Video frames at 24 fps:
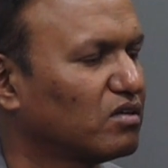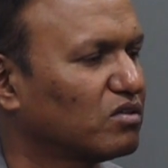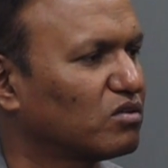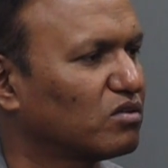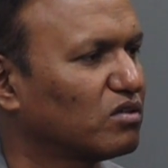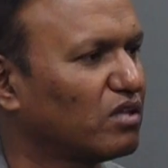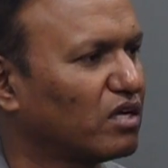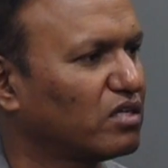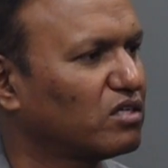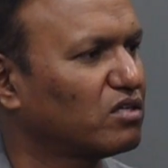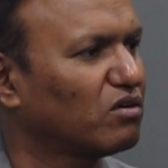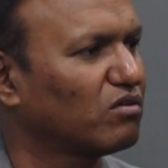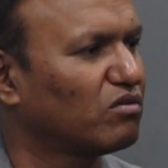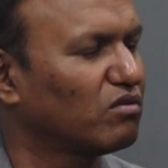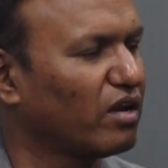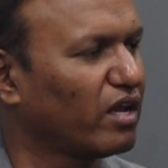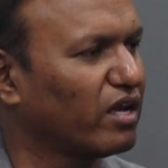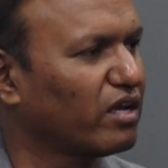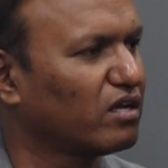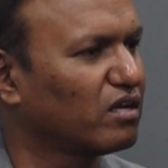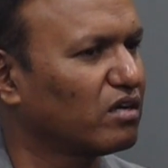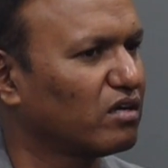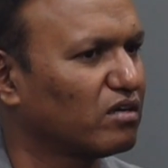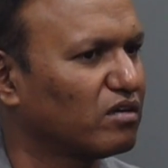So that's how,
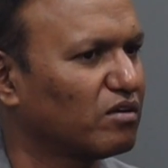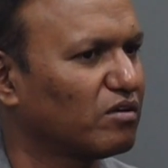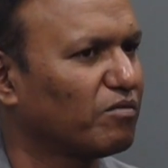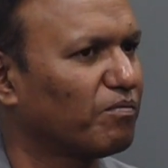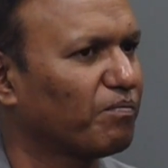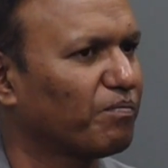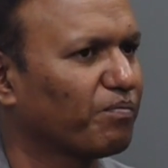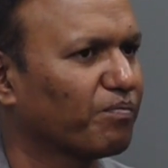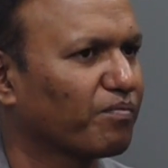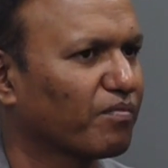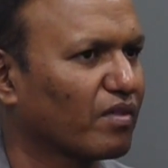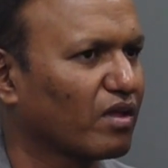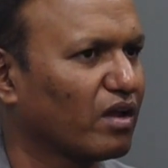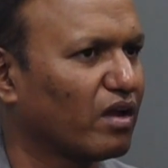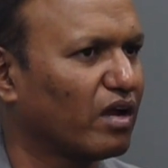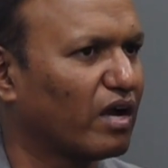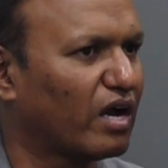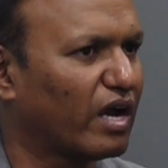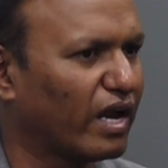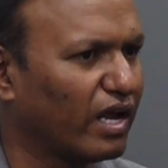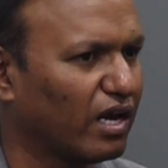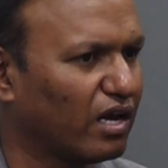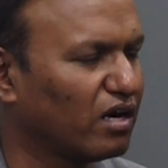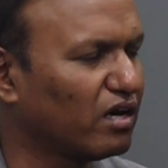like,
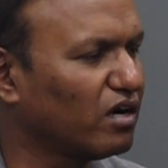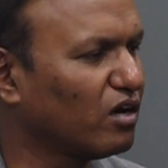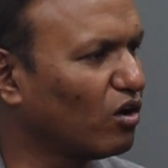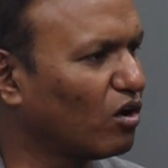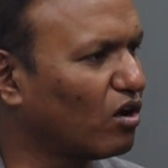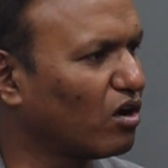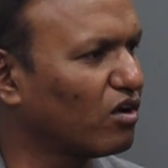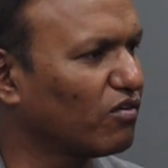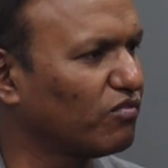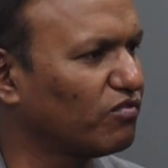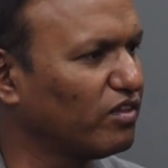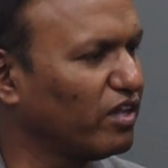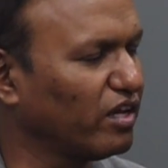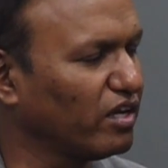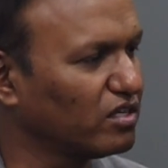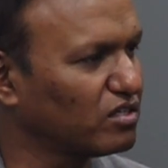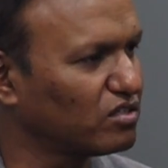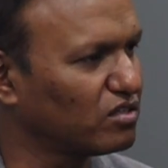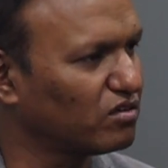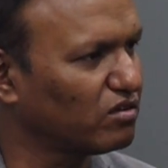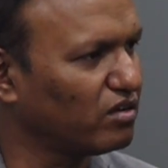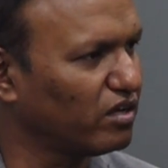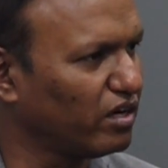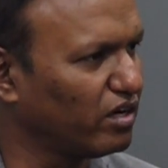I learned a lot of
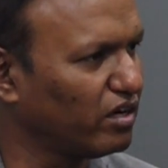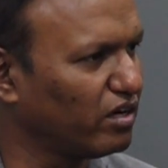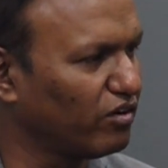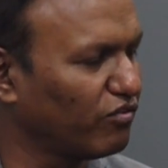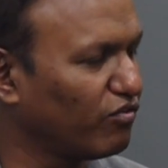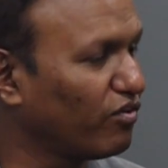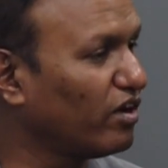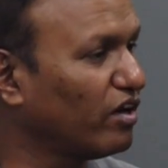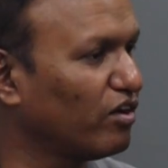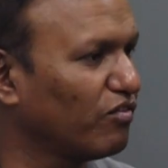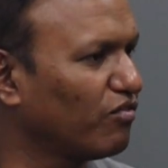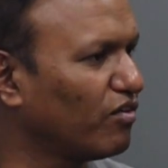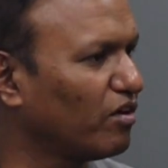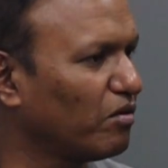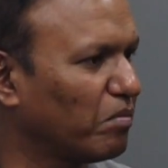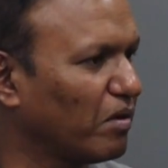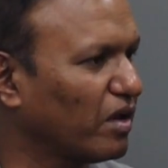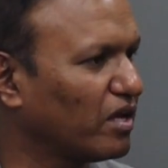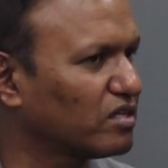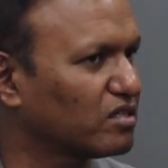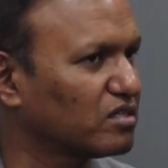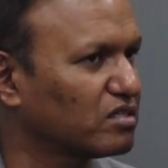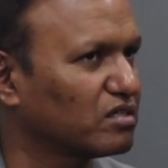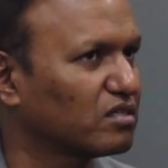things in different
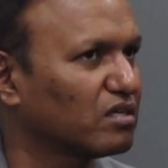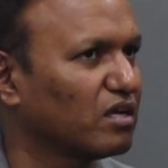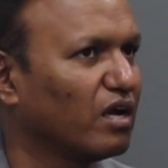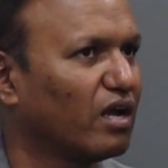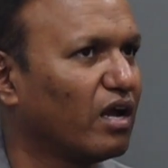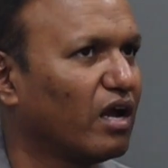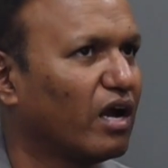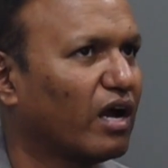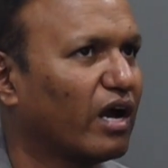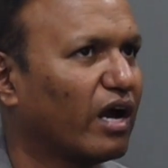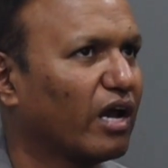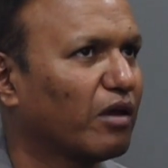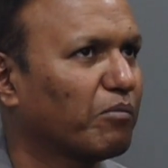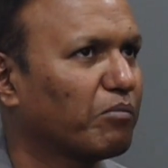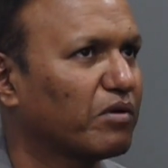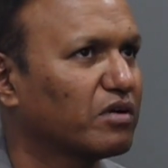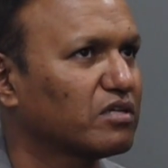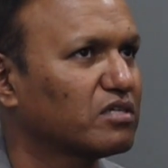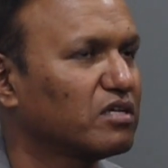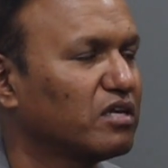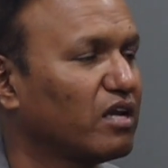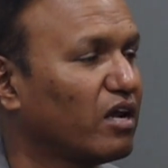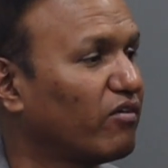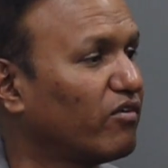places. Mm. I
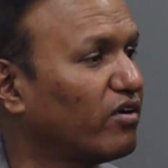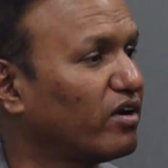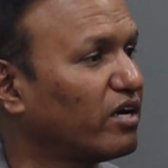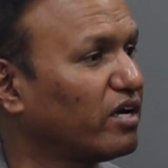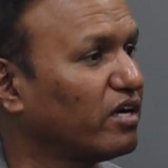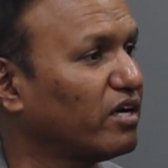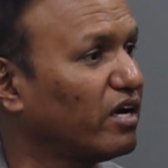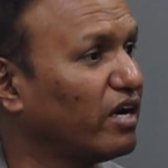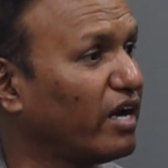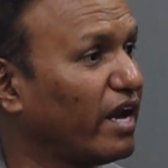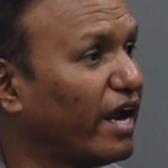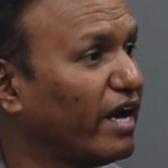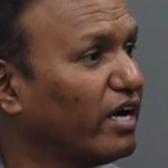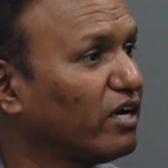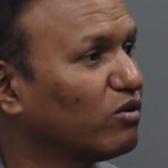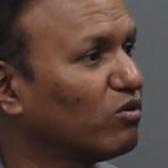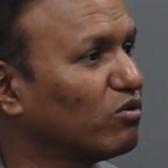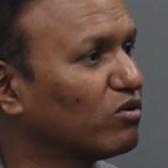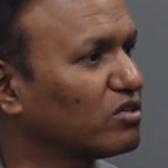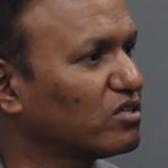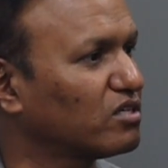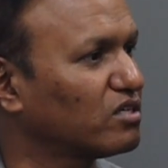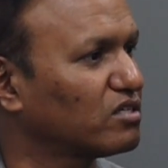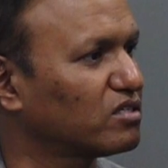personally have attended 8
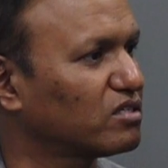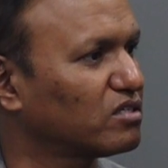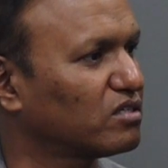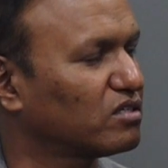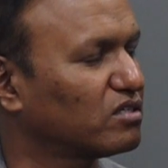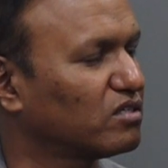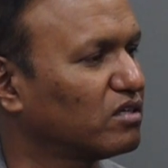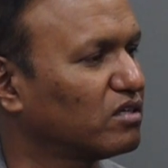courses.